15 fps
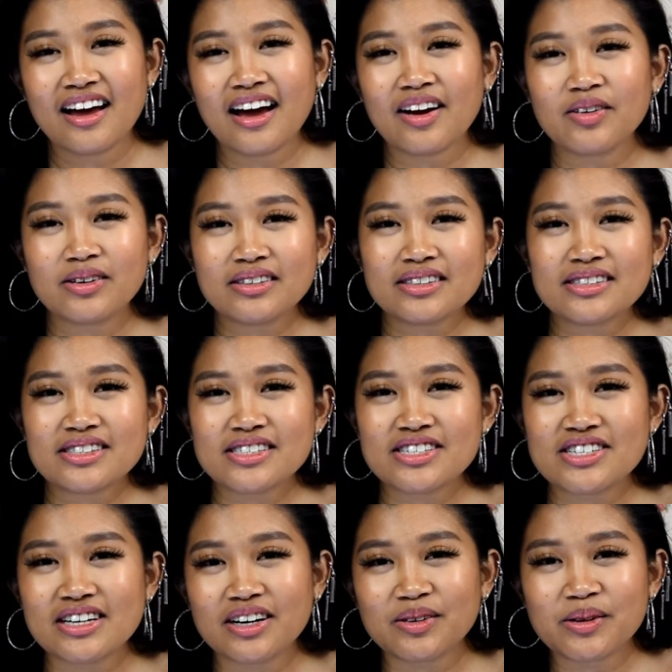I wanted to
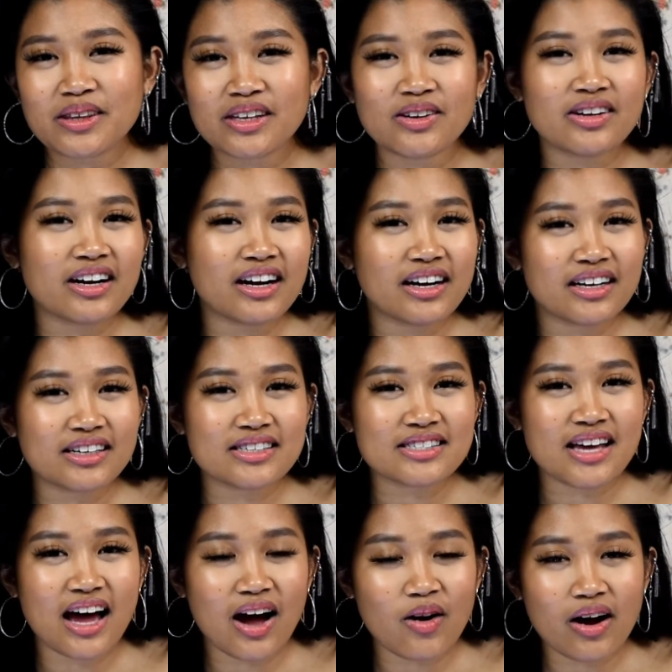share with you guys
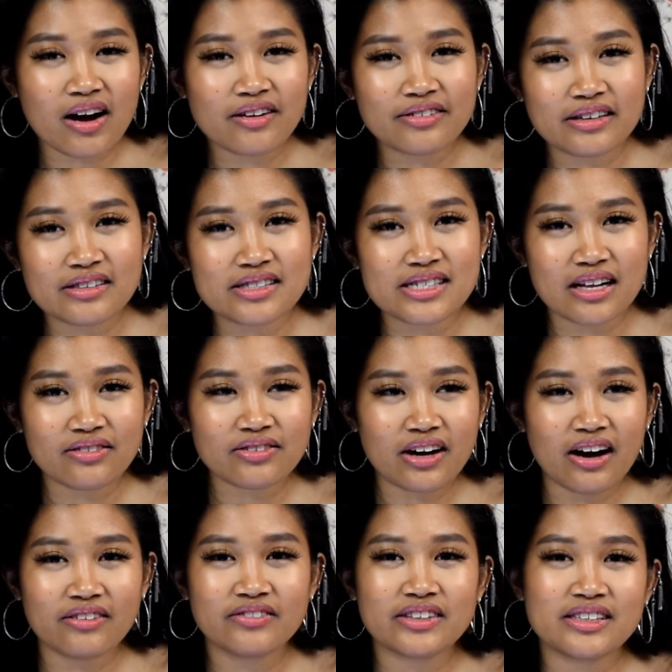how I found
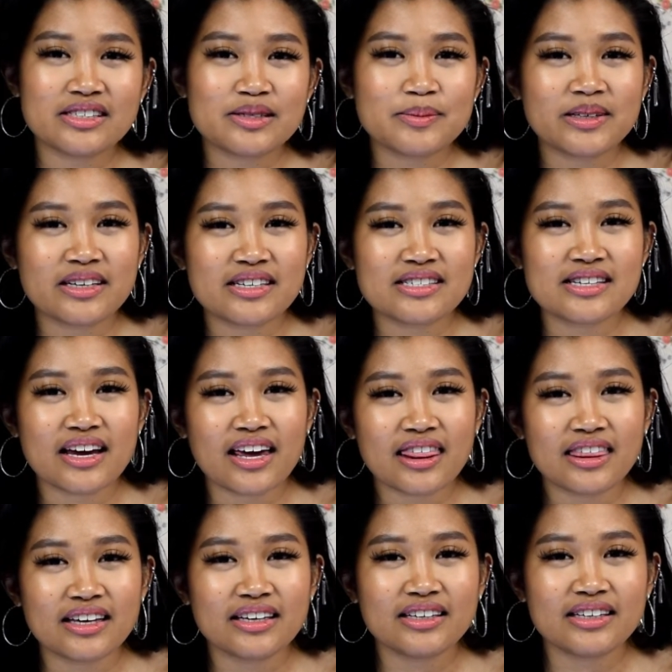self-confidence because I
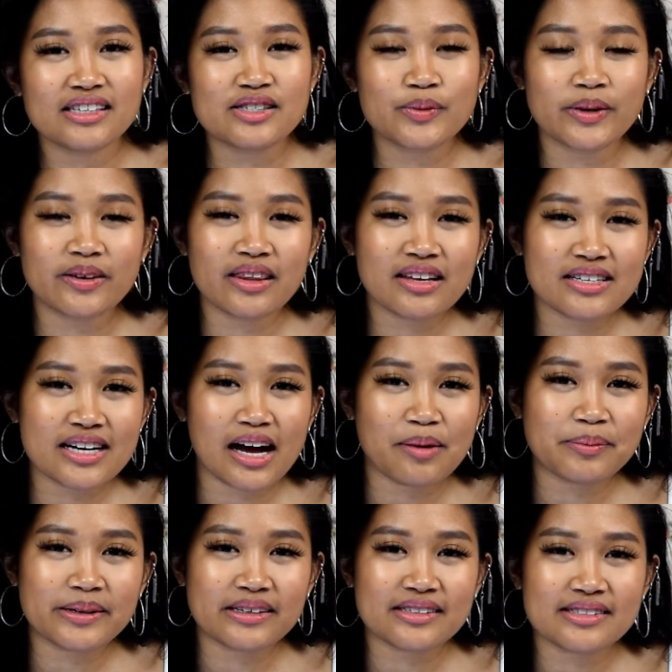think it's one of the
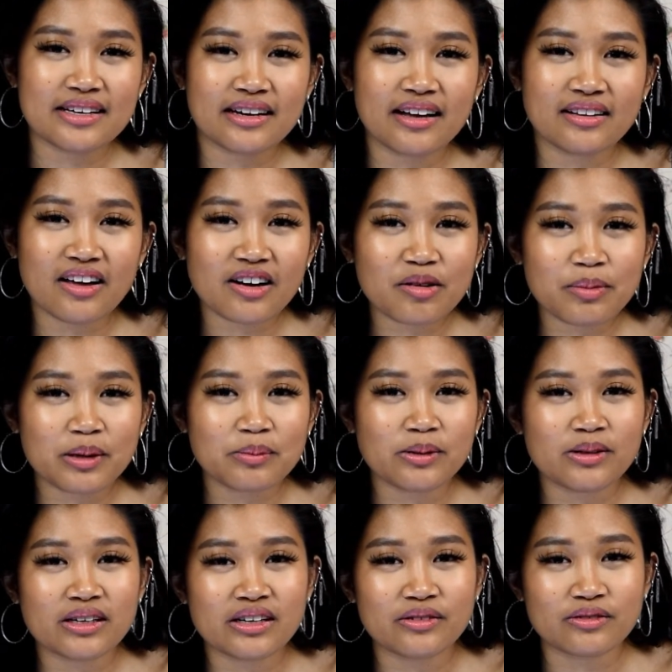topics that a lot of people
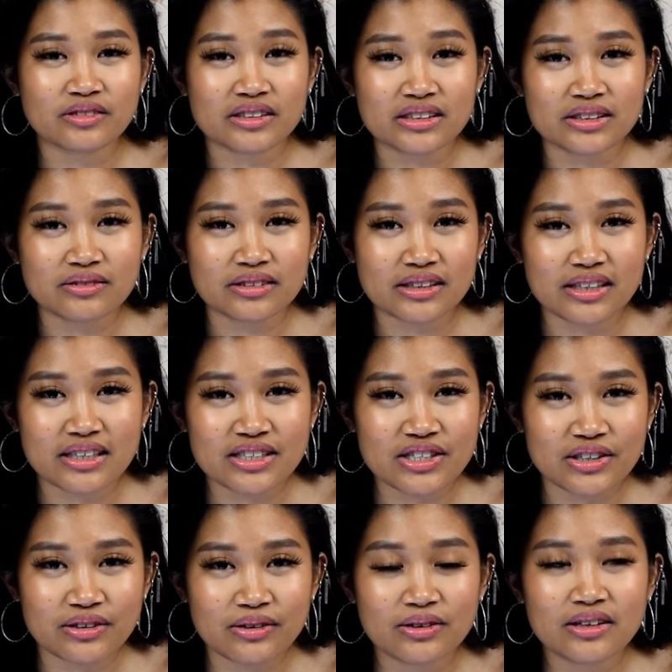can really relate
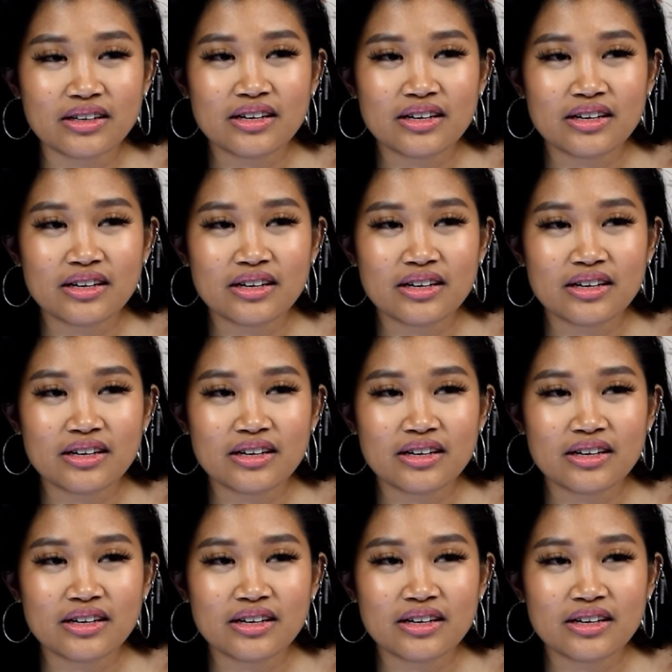to.